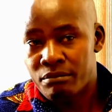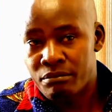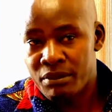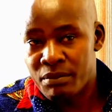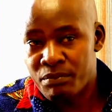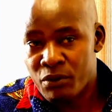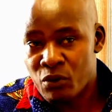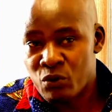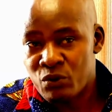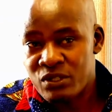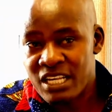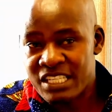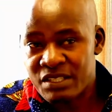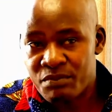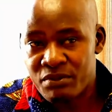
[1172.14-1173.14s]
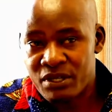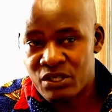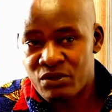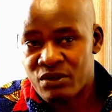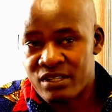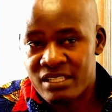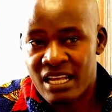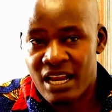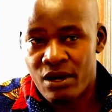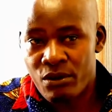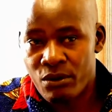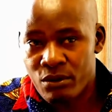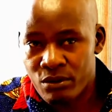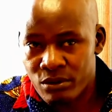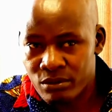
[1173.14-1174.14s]
people whose aspirations are
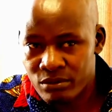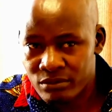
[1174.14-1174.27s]
low.